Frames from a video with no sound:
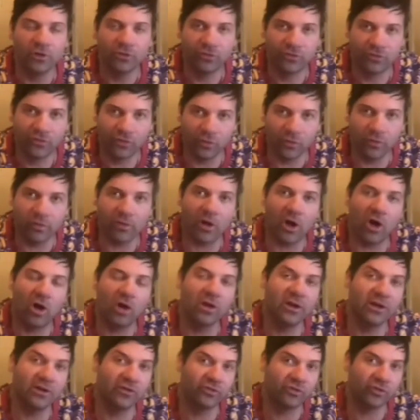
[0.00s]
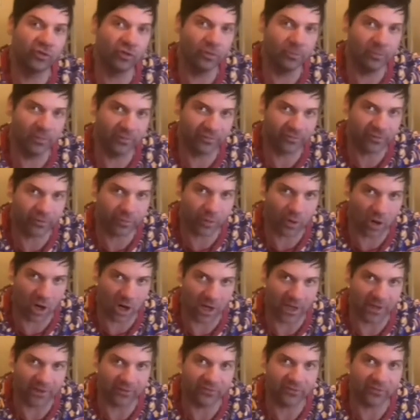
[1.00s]
to the holy tomb of
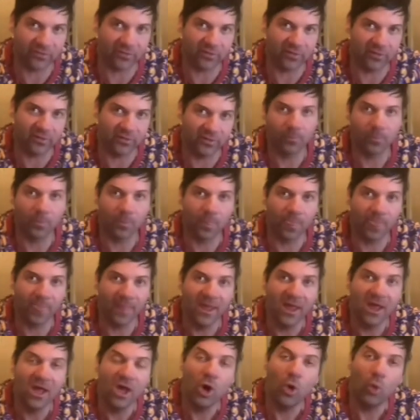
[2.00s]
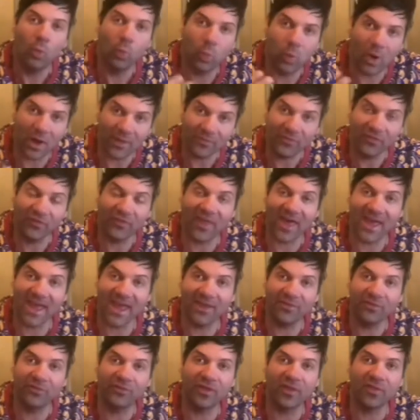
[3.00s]
Christ. Once they
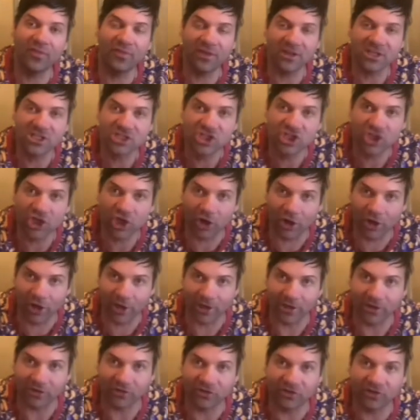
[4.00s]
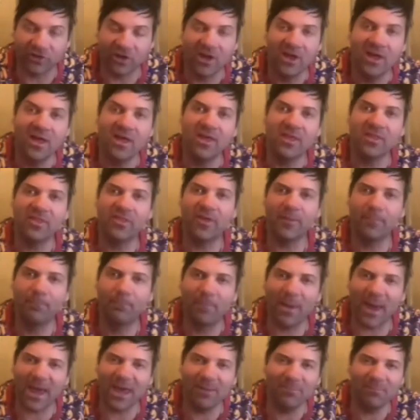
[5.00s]
entered the church, the
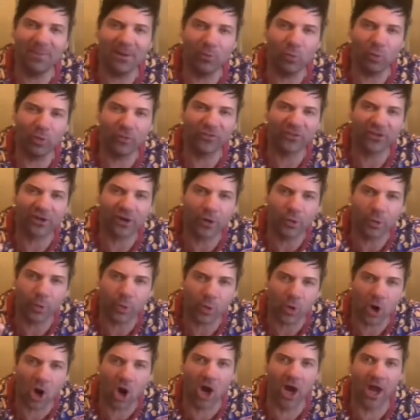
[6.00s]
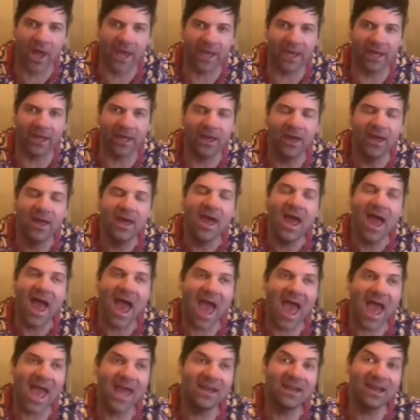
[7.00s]
baby was crying,
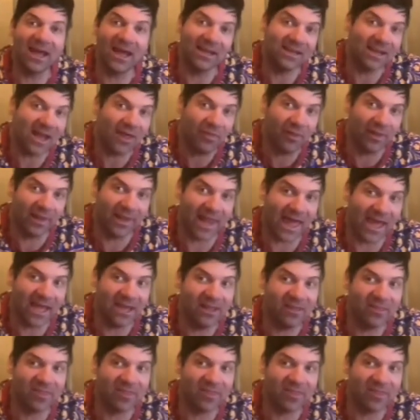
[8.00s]
and another lady